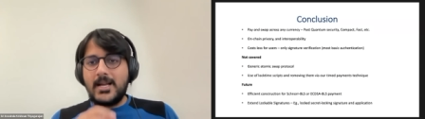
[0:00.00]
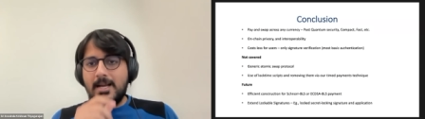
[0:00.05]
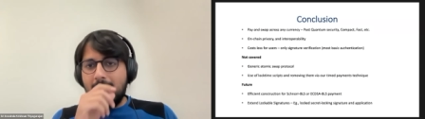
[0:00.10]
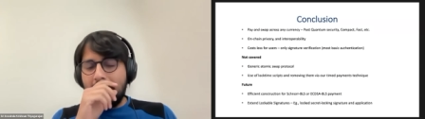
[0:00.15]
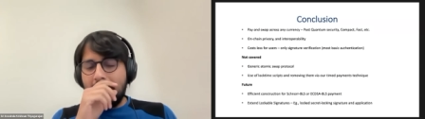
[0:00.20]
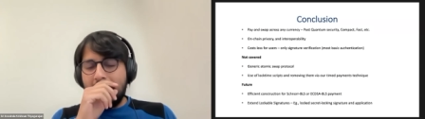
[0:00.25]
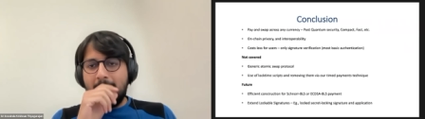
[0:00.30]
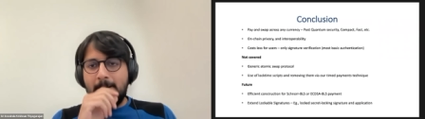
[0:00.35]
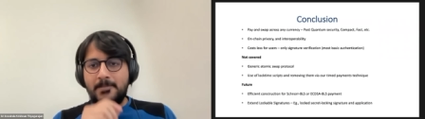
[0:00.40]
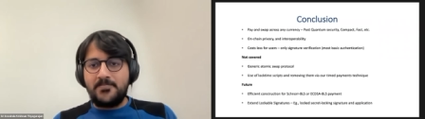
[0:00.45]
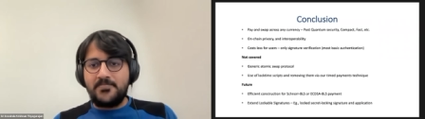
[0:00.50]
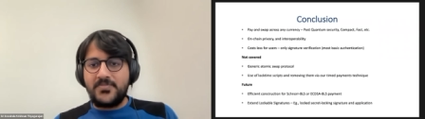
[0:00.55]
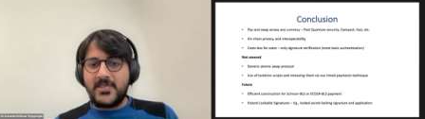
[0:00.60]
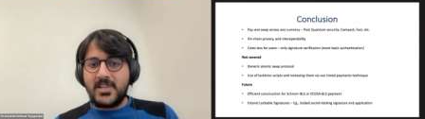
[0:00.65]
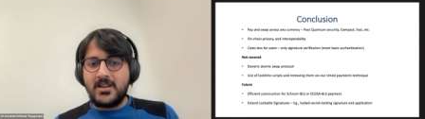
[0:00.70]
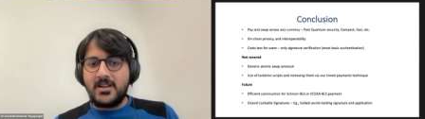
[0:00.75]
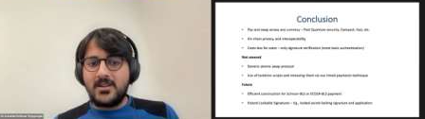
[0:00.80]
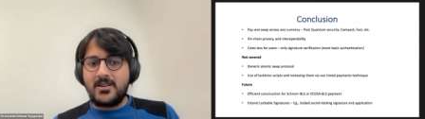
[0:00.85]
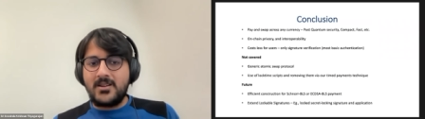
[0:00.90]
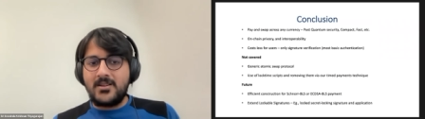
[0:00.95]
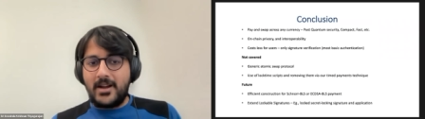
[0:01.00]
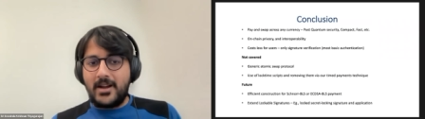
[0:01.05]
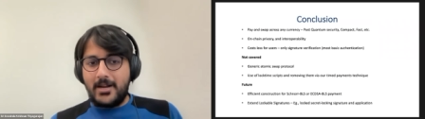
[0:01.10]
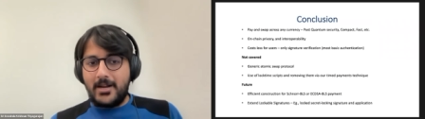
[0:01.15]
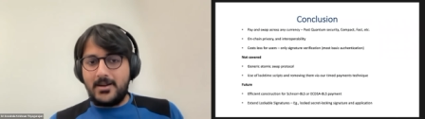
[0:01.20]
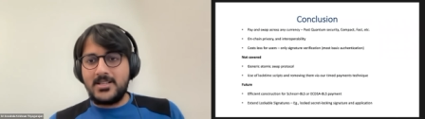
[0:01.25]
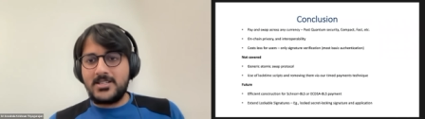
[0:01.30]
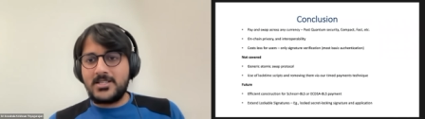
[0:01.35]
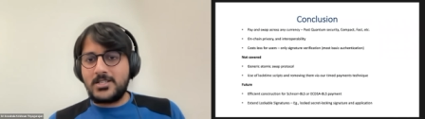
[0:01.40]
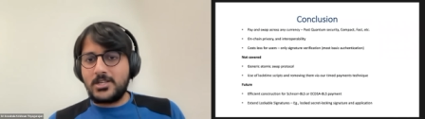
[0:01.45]
Um,
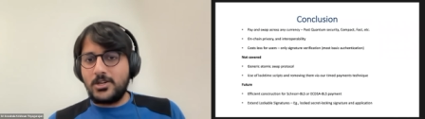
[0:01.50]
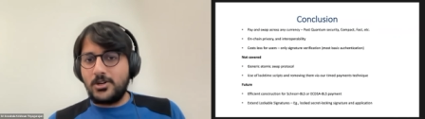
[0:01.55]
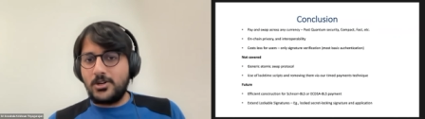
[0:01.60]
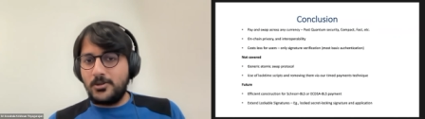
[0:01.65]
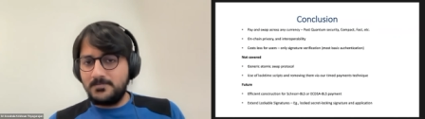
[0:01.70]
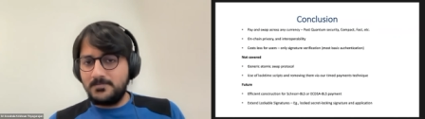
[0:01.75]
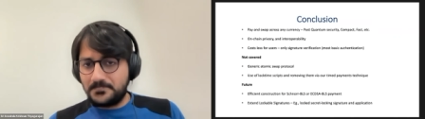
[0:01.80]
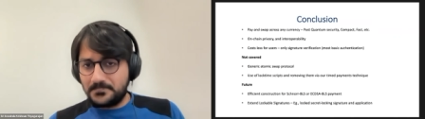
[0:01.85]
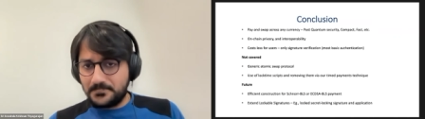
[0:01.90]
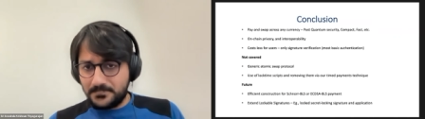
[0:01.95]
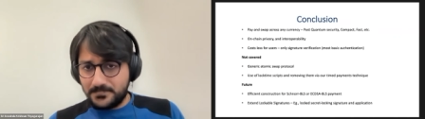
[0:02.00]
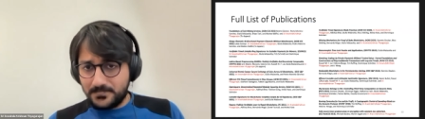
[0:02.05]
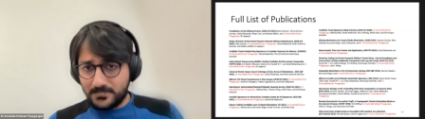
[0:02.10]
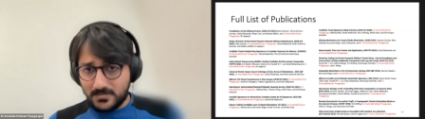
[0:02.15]
right. So